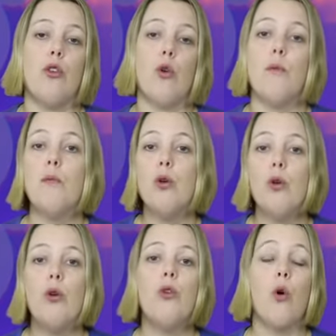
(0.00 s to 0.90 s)
your
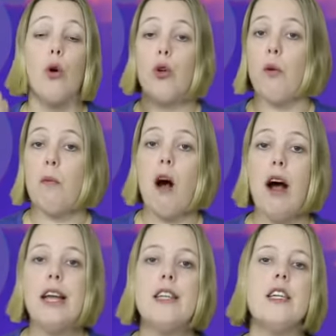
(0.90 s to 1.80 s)
mood or your
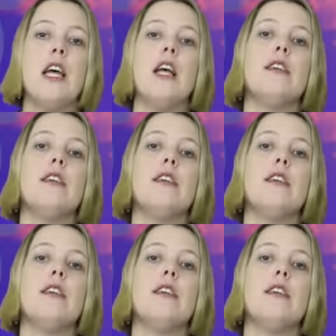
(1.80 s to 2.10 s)
mind.